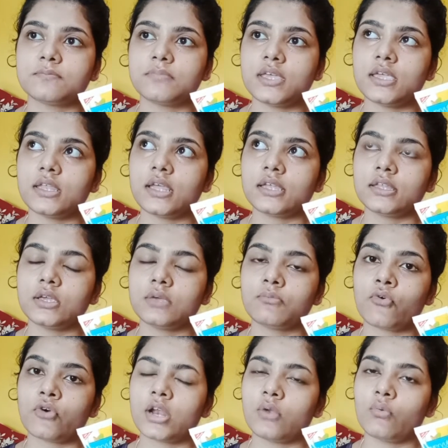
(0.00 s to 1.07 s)
been
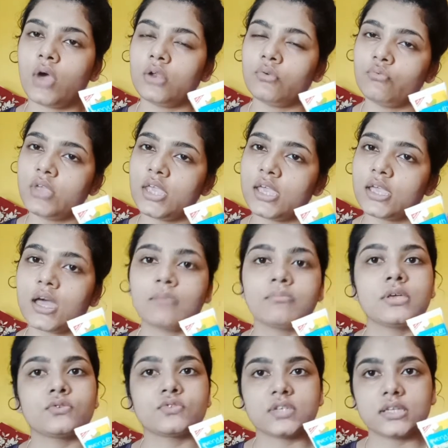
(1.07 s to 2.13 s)
more than 1 week I'm
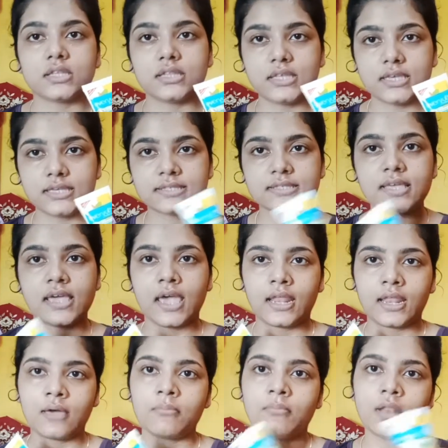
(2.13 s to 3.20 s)
using this and
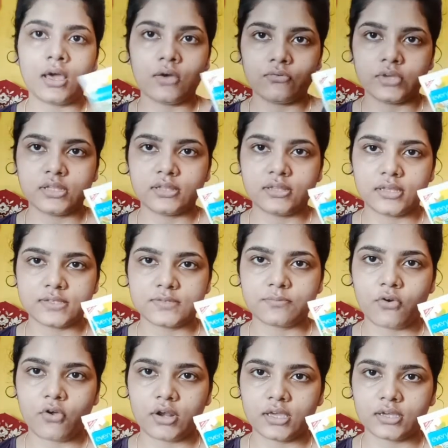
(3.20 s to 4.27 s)
I'm loving this
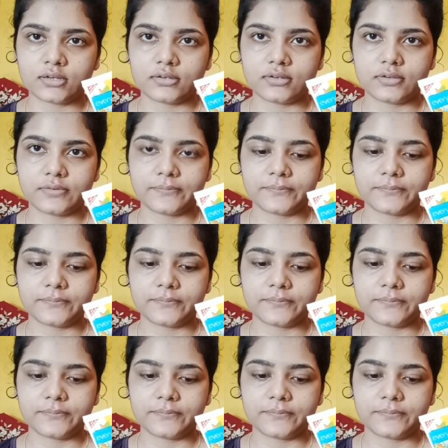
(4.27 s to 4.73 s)
product.